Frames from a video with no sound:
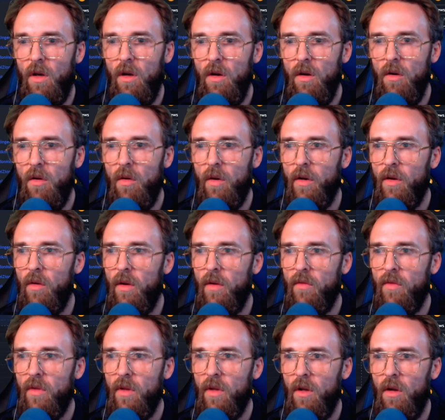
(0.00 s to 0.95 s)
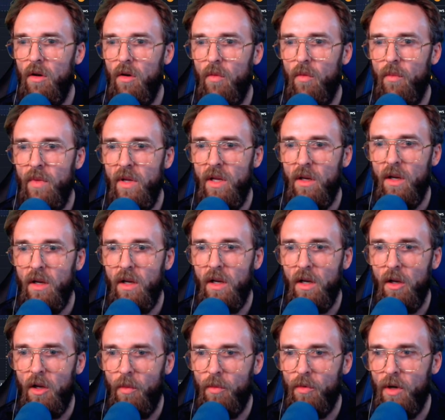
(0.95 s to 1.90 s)
Oh, I don't have that. Oh, man, I got
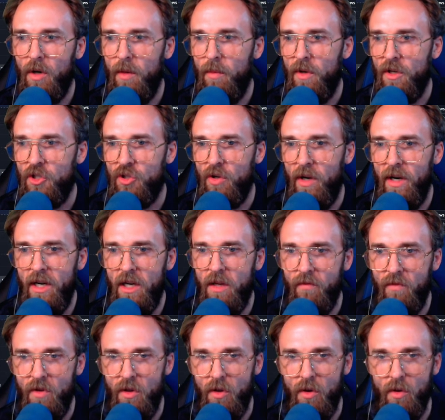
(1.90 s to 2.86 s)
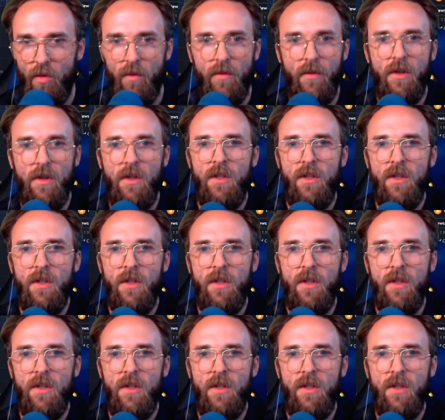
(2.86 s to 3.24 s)
to upgrade my trading view.